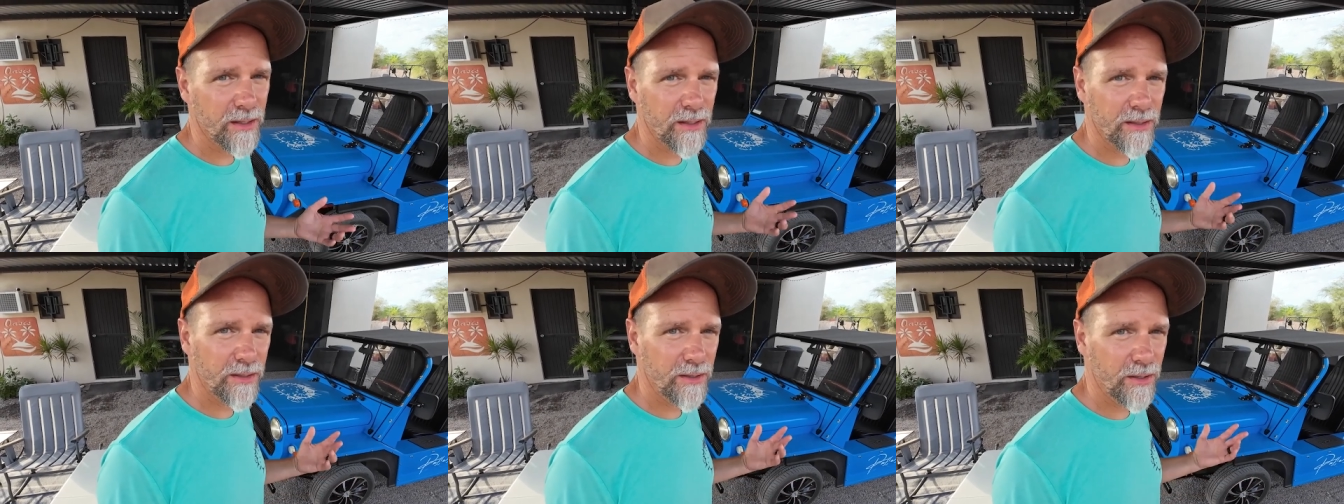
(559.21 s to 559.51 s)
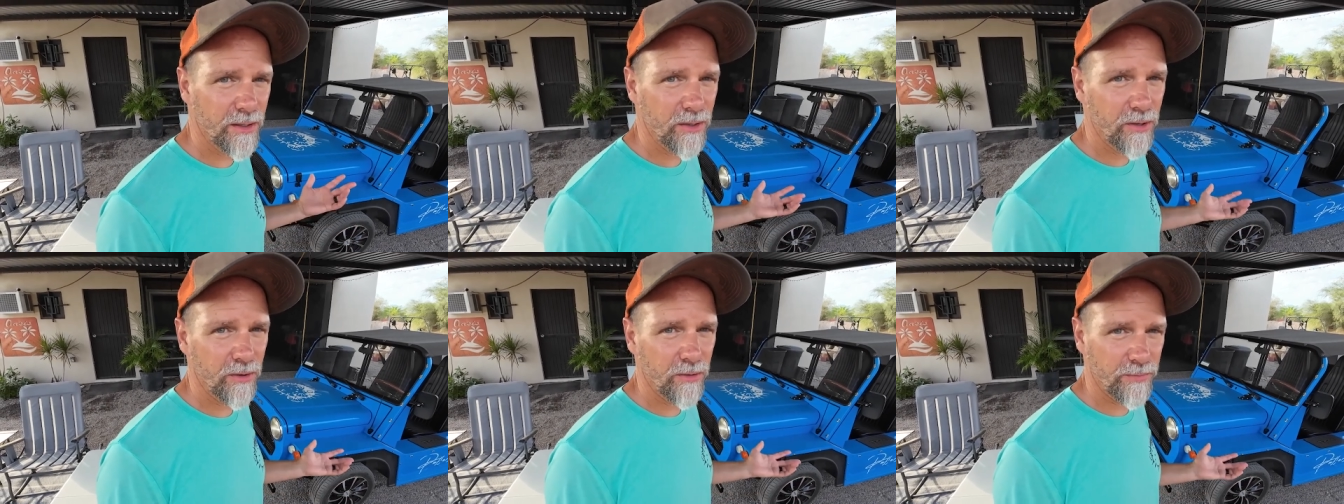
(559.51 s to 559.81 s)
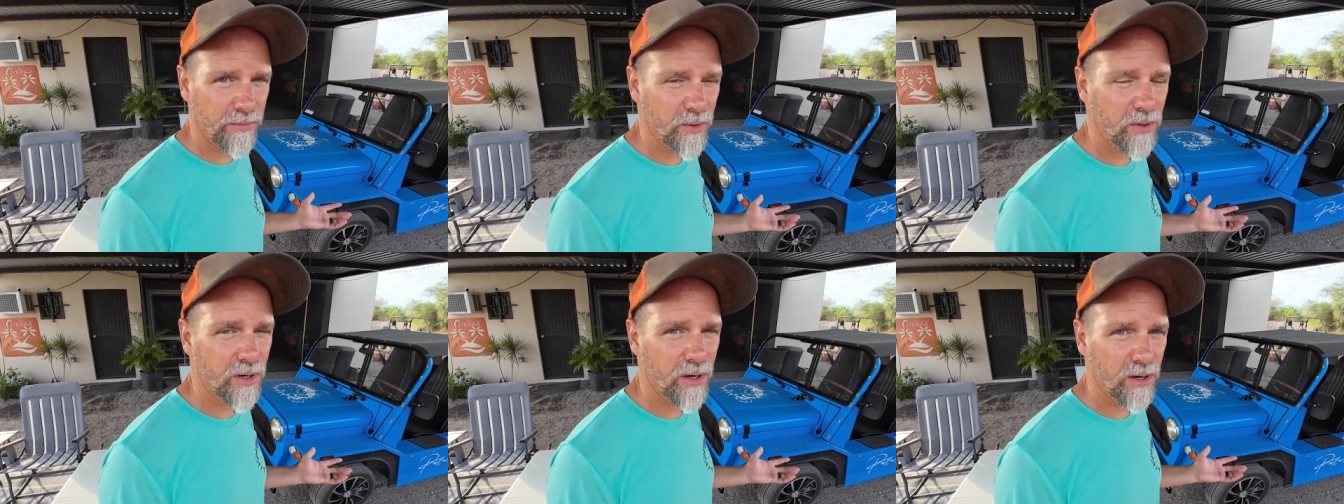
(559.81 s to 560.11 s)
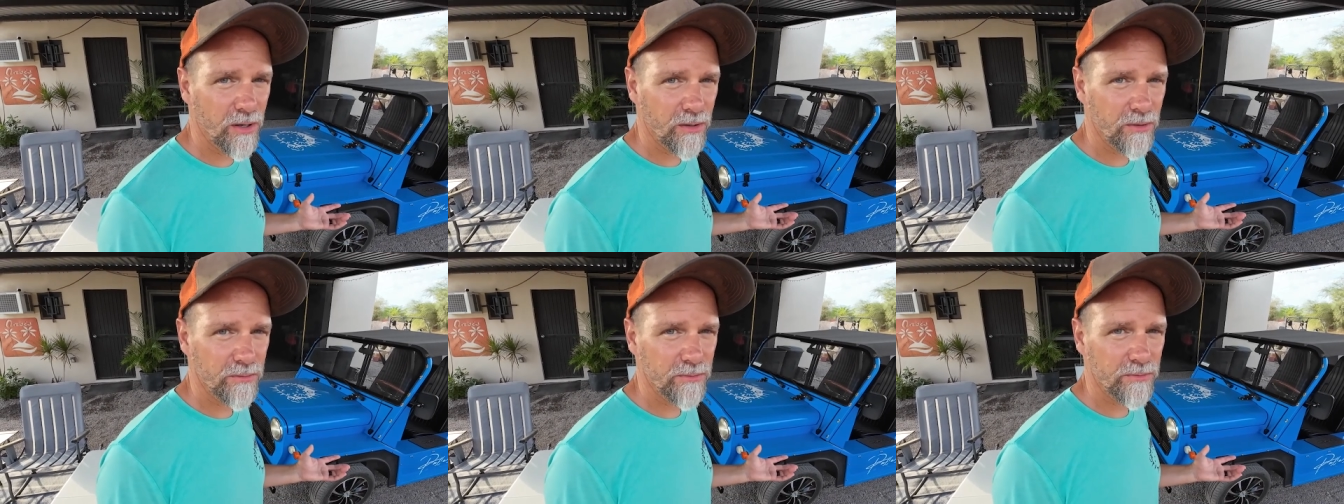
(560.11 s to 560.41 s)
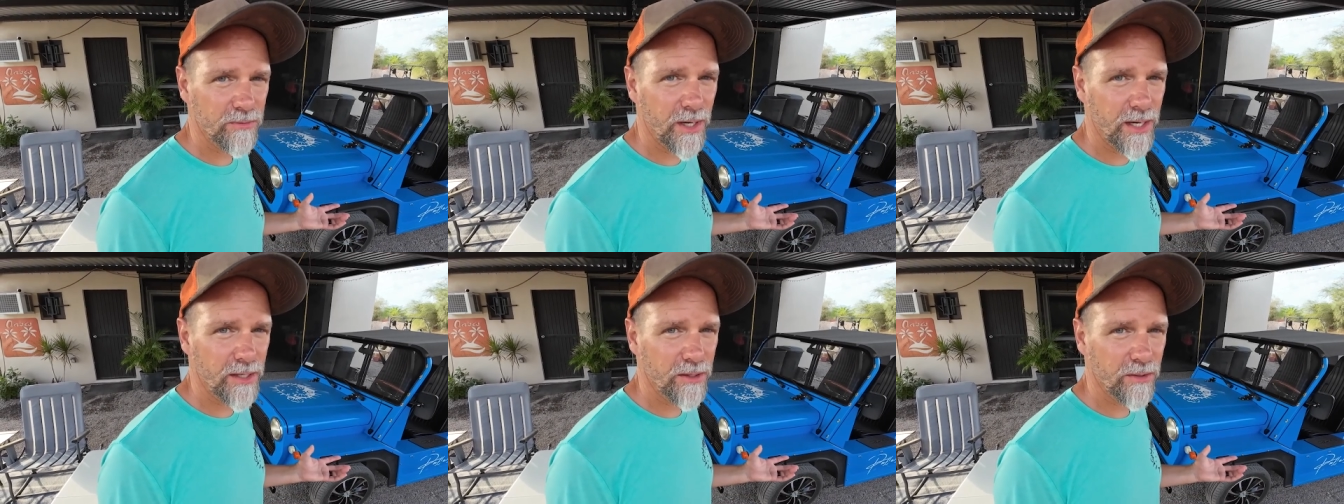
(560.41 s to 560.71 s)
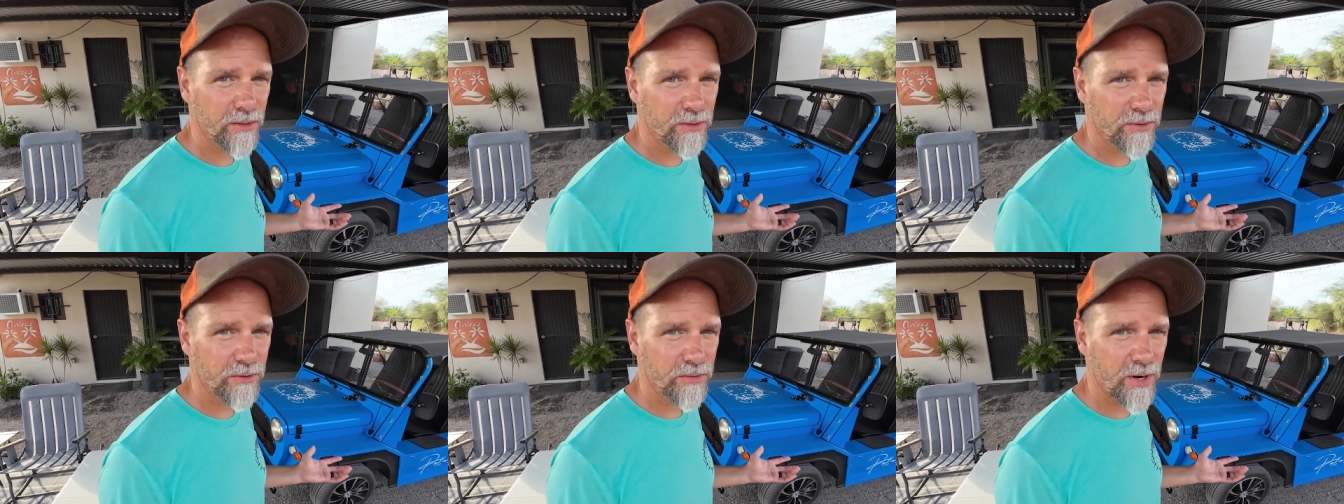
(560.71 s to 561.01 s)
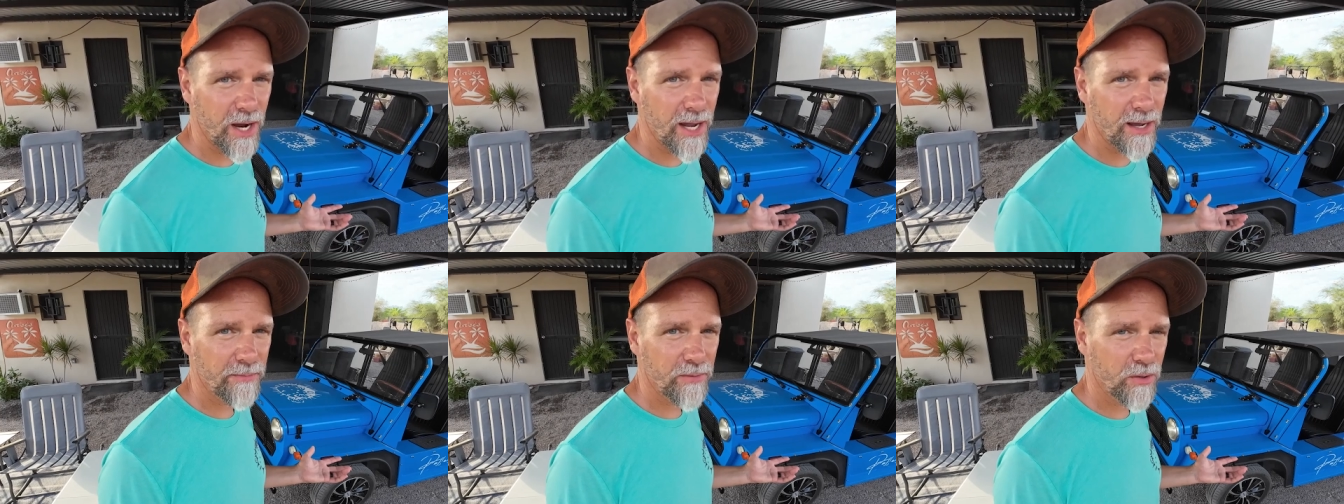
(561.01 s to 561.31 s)
you know, for our regular
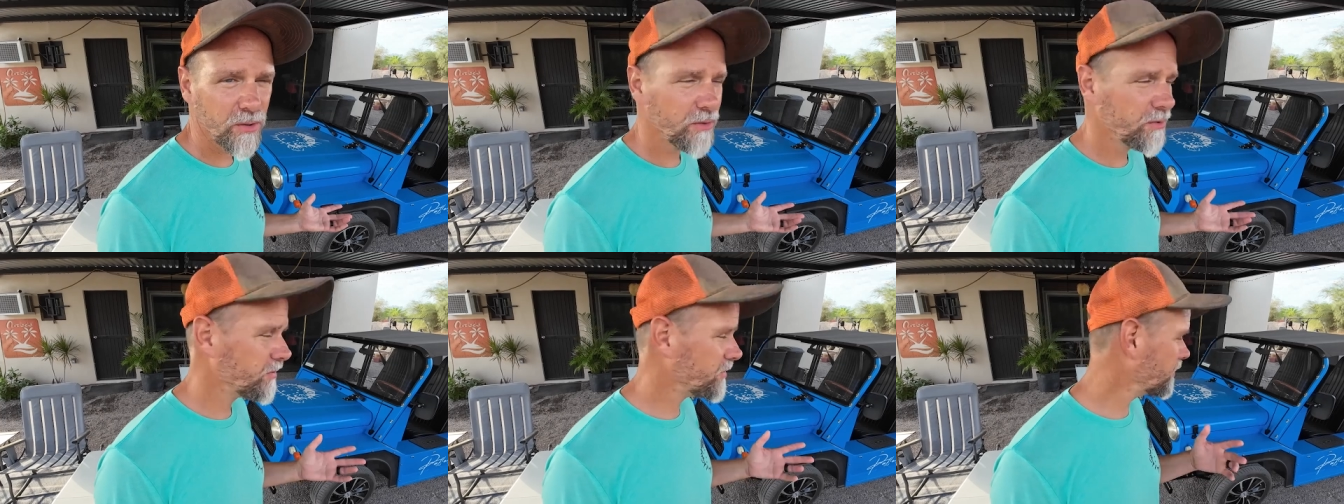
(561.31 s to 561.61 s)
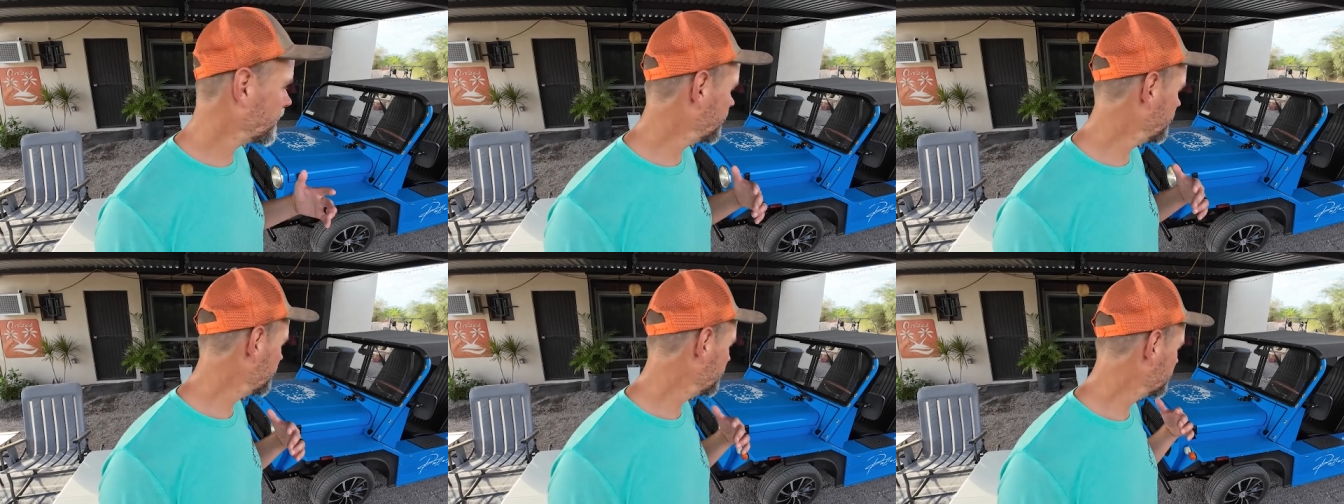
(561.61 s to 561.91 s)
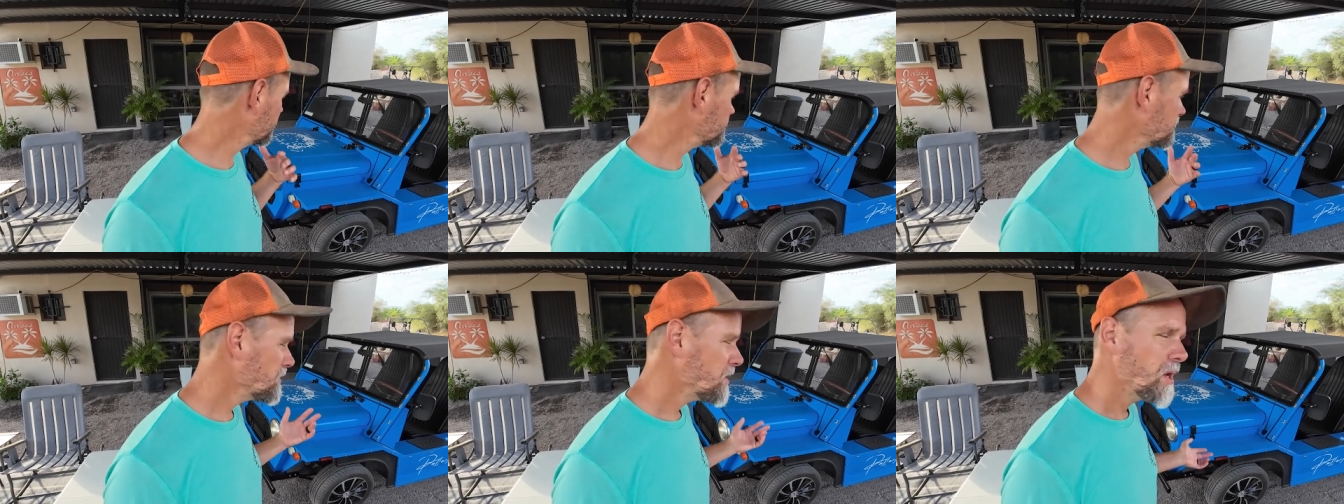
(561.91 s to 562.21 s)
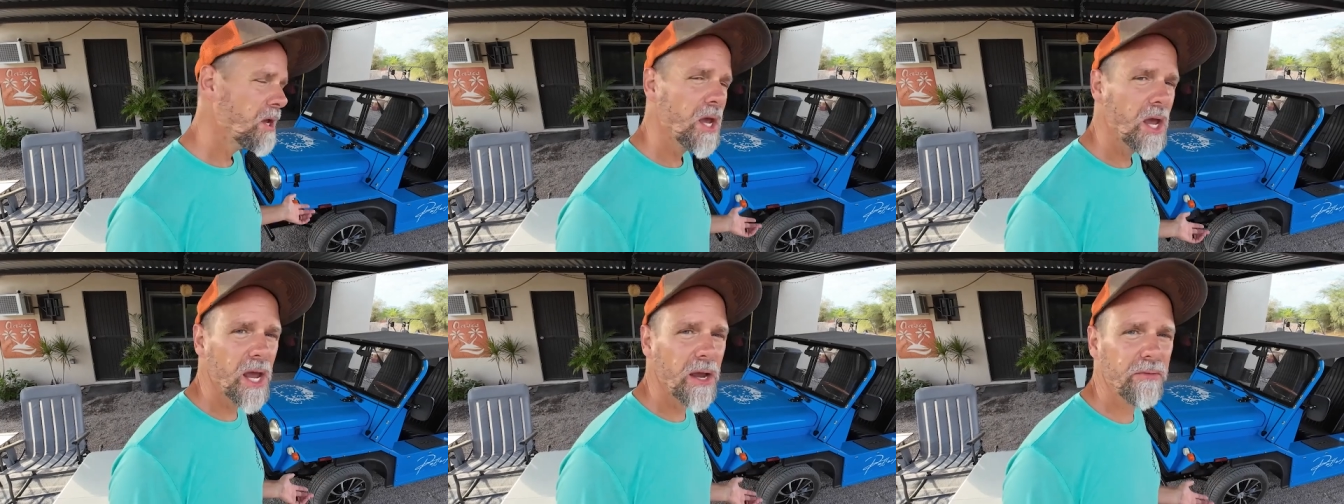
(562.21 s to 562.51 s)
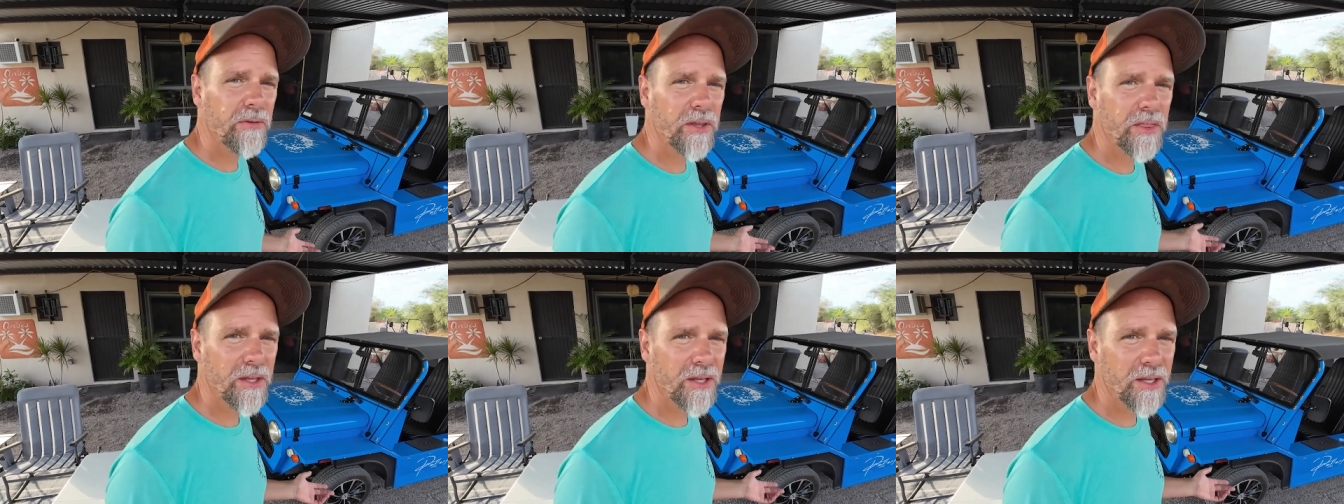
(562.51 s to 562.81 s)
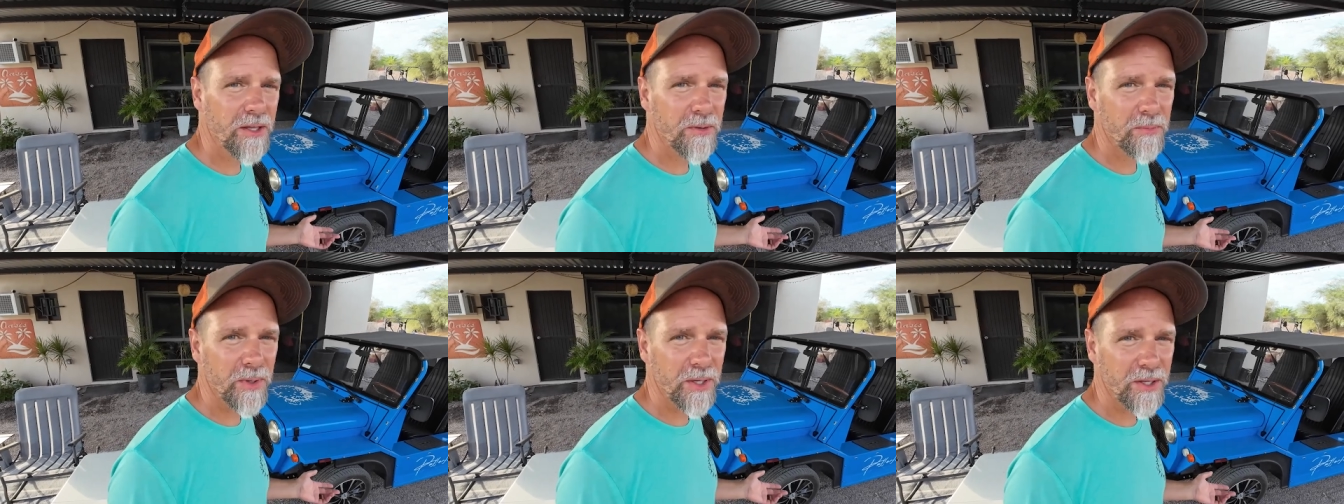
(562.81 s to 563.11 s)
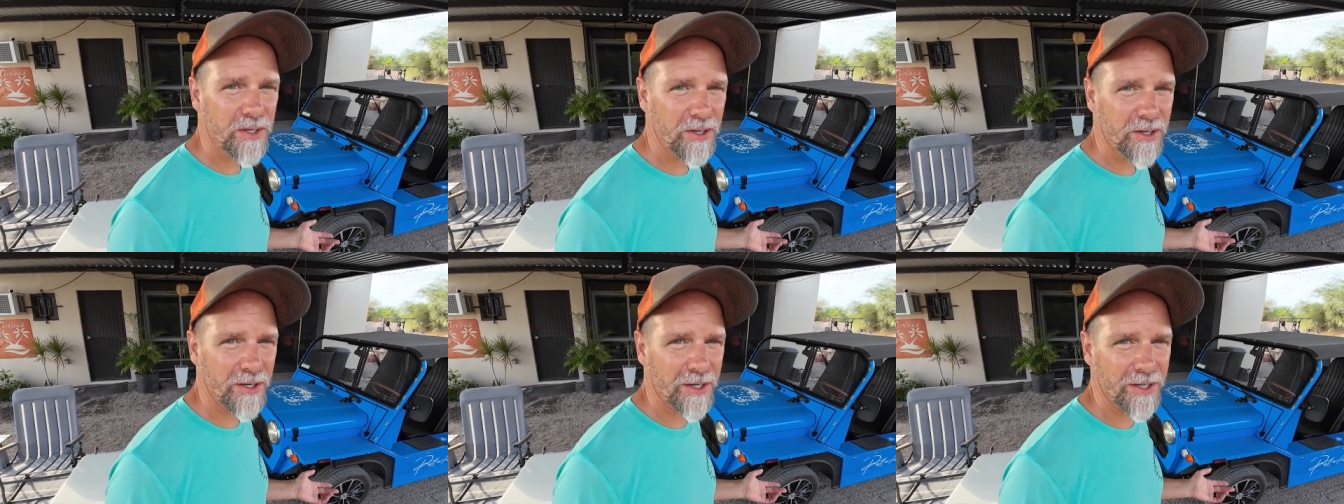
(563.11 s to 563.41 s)
travel, so everything had
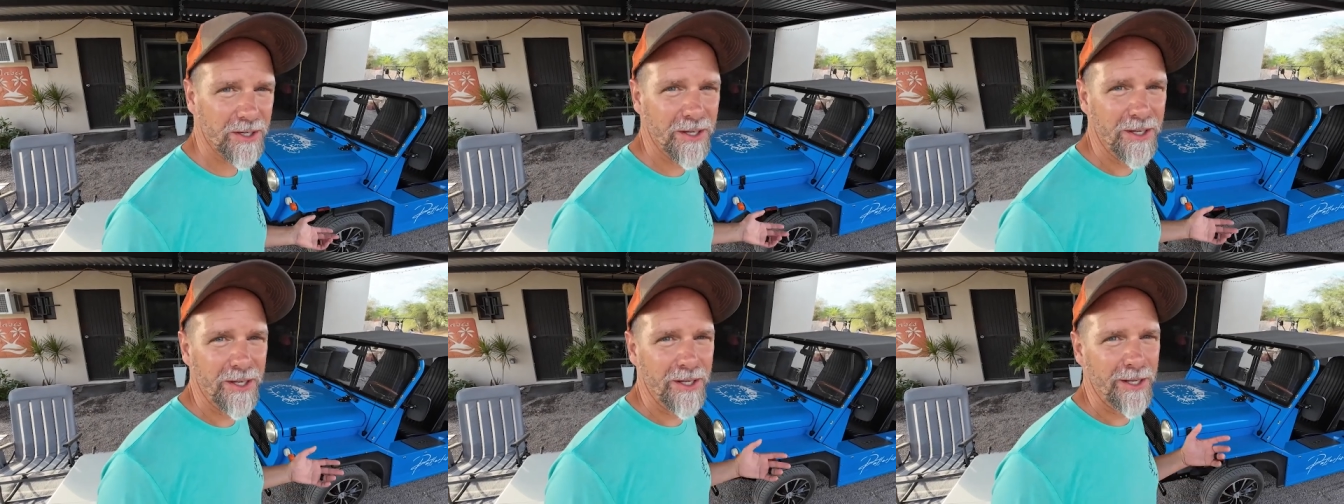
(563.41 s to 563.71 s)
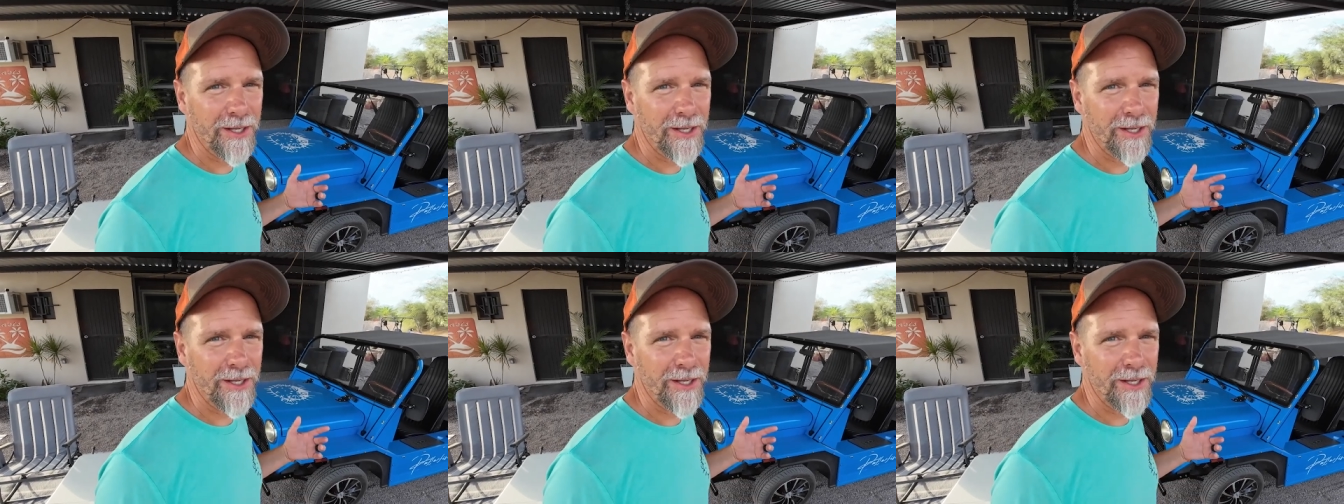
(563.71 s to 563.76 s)
been good.